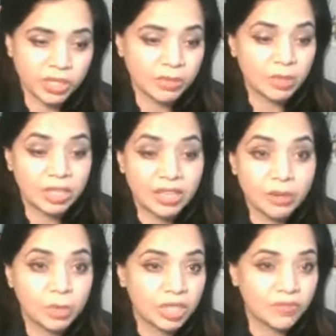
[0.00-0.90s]
It's something that
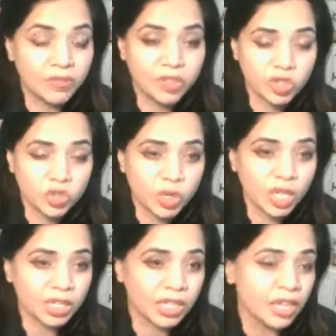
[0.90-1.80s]
I believe in very
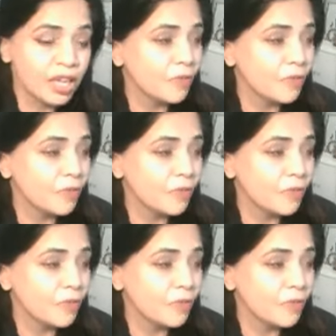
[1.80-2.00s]
strongly.